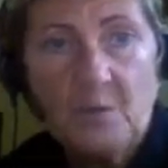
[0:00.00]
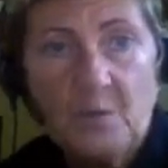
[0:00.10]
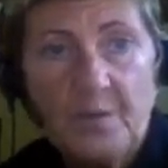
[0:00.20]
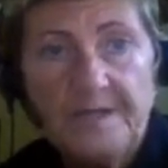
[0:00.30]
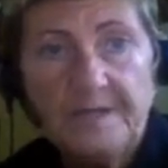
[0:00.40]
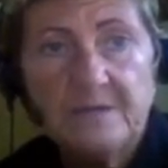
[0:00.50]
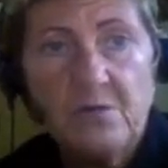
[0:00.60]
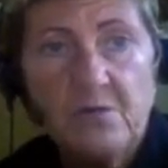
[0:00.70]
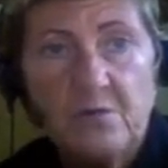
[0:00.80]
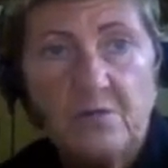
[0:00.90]
wind,
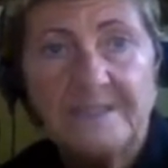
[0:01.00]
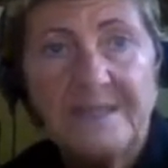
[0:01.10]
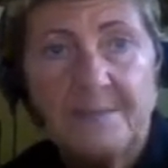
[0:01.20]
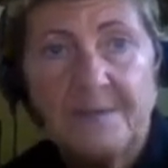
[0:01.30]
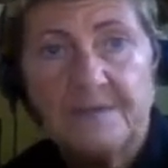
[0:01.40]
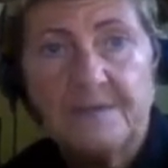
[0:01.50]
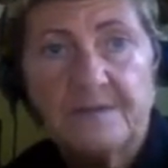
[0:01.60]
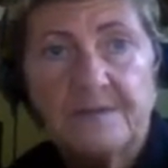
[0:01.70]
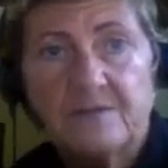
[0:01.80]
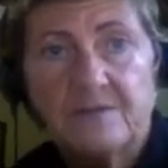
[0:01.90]
cold,
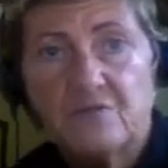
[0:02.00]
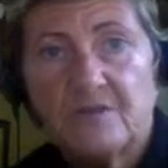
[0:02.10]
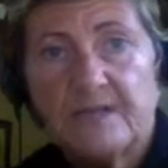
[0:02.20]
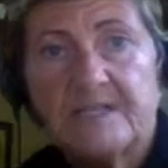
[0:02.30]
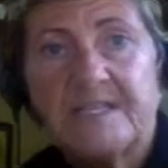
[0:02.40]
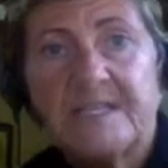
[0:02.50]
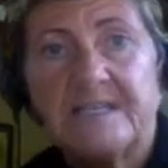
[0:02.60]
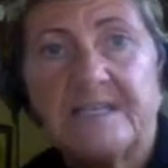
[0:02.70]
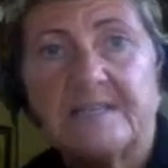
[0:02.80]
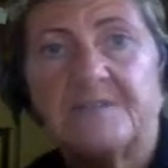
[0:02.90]
dampness, dryness,
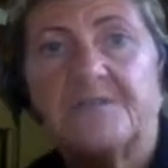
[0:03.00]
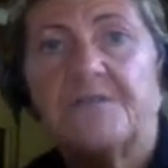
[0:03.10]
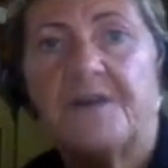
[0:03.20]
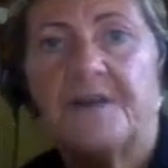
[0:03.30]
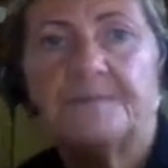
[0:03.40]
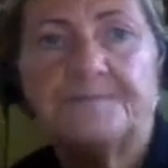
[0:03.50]
heat, and fire.